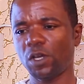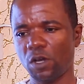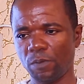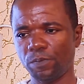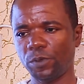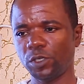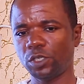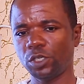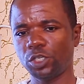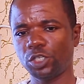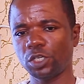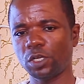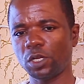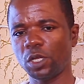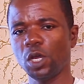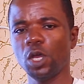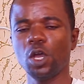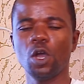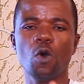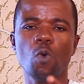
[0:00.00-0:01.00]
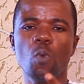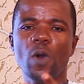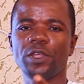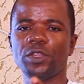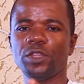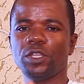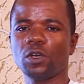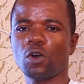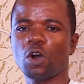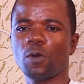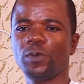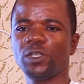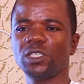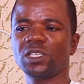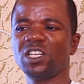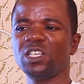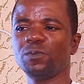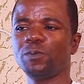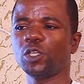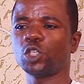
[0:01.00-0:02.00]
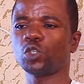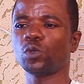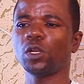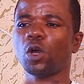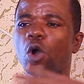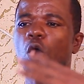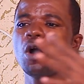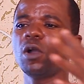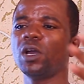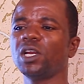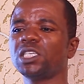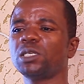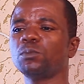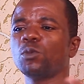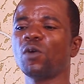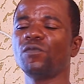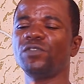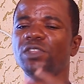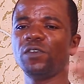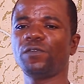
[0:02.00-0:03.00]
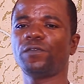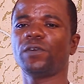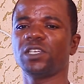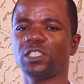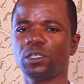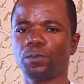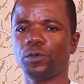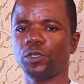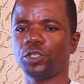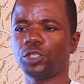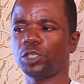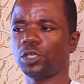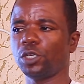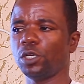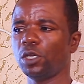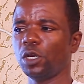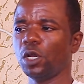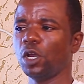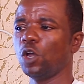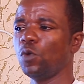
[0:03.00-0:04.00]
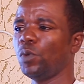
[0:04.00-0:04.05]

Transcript: competition. When the competition is between organisms of different species,